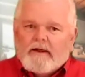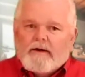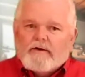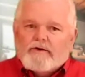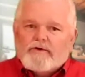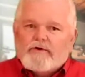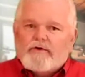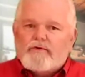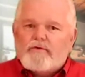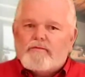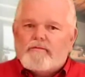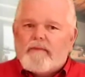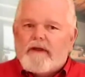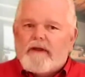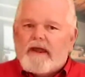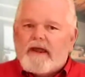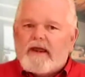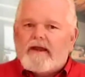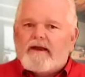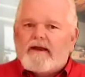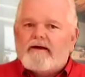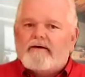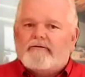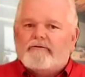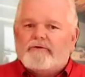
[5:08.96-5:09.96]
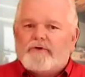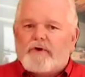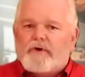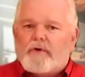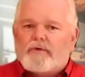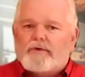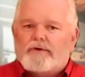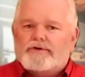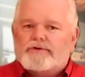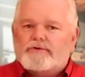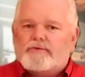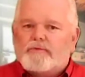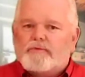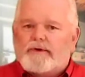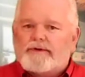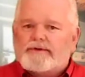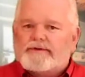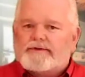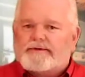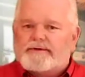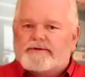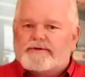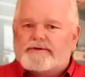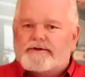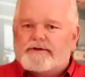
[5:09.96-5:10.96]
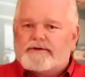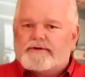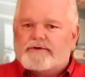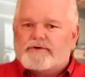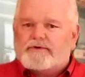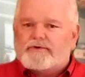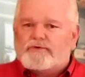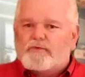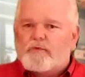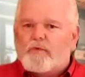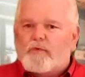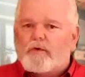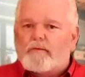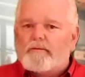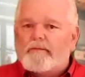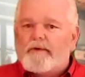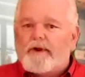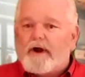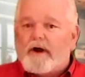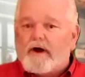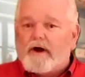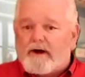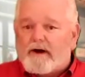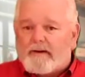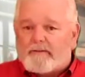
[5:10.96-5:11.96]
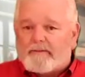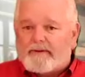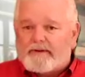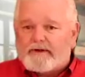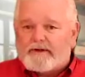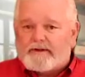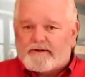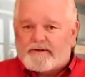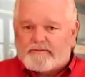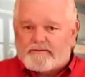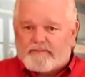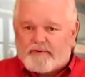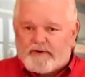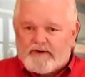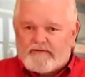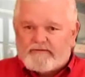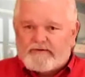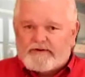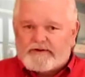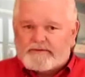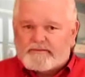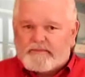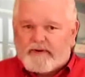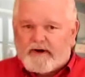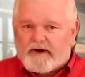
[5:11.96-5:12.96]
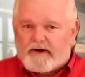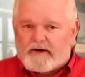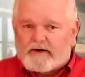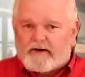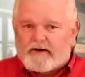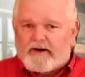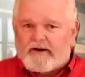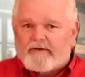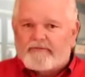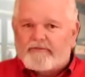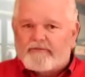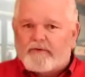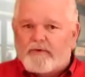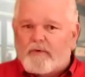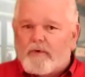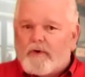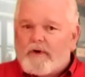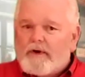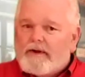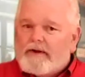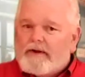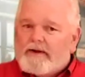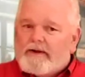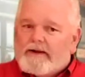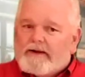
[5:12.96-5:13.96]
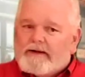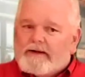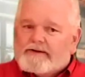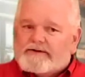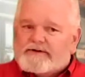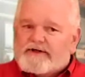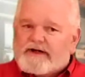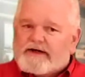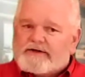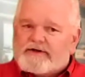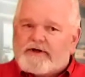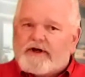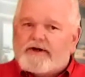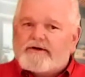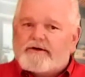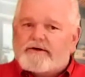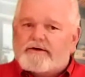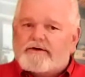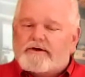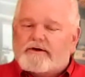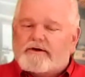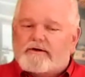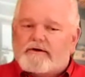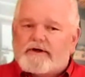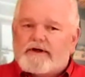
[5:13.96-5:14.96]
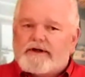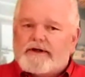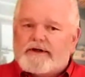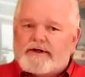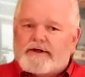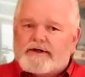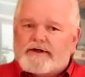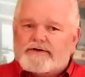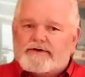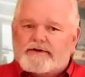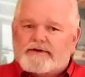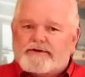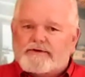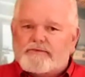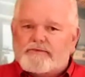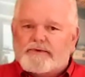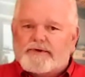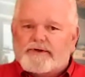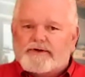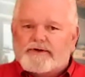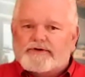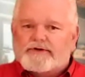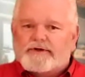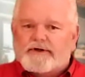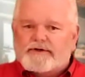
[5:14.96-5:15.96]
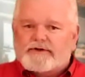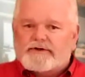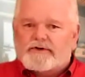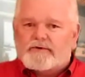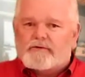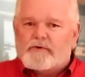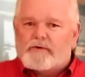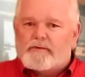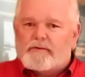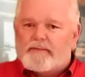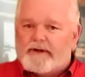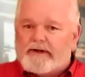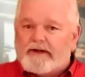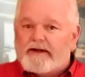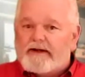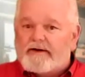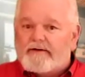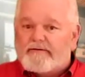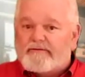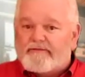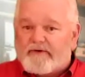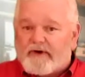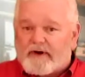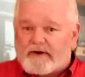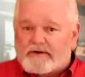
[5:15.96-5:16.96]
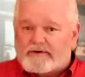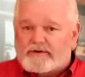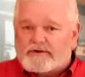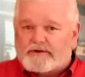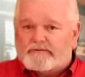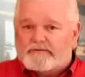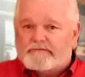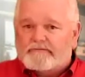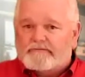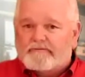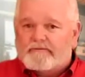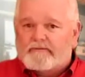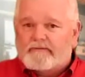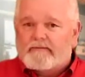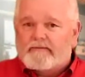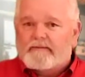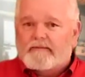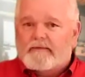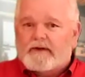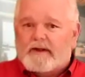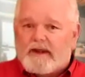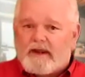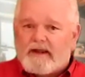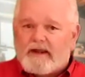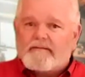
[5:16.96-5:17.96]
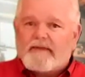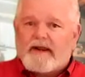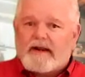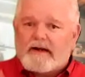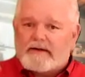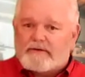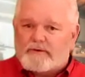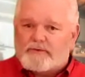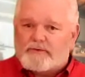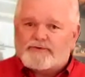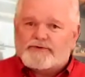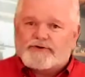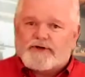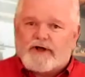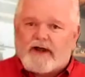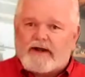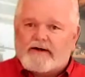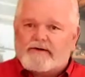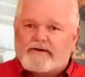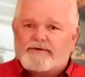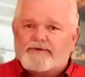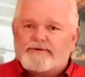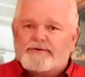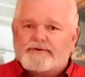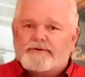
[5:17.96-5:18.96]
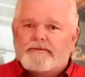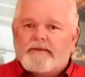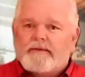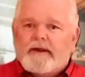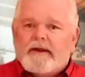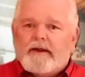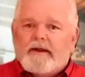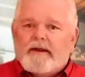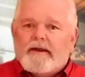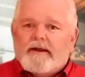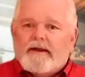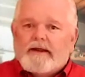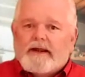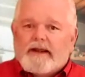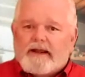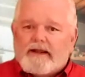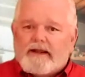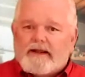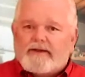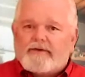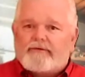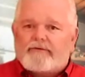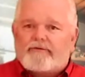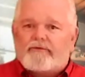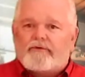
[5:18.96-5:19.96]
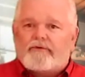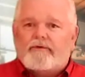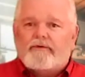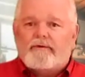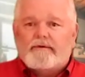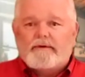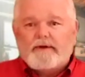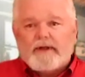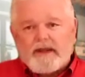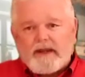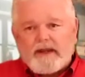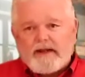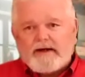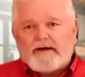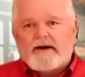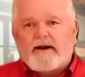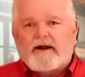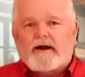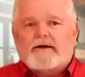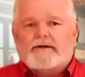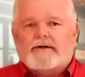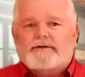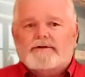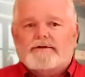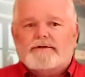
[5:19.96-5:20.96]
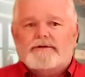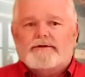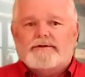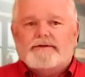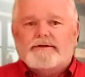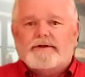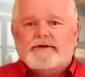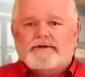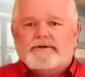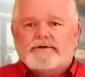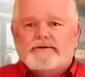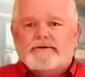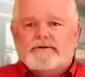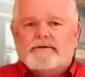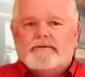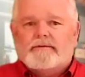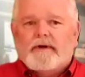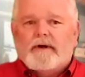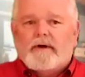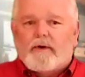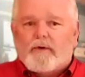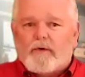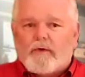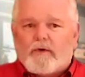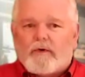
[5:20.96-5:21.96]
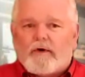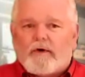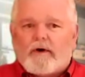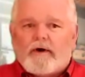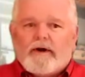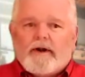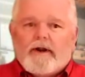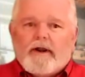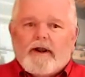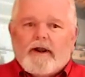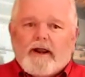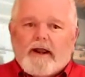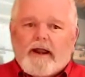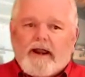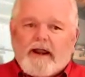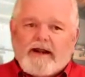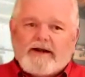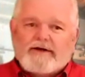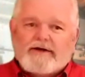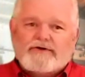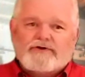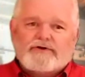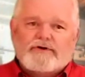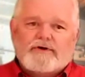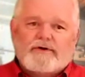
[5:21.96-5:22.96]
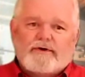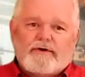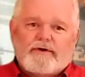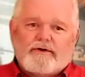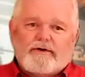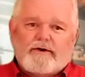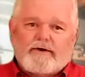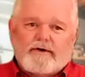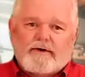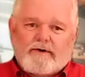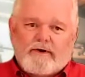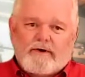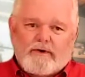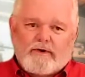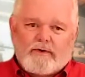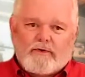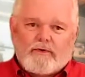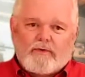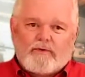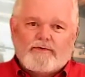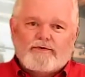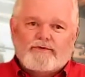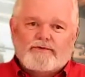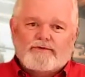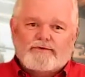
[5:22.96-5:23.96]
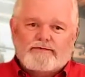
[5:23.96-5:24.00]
You may have noticed once the sensor's warmed up in the previous paragraph. So 600 degrees is when the sensor will begin to function and make those cycles. Hence, the heated oxygen sensor, or H.O.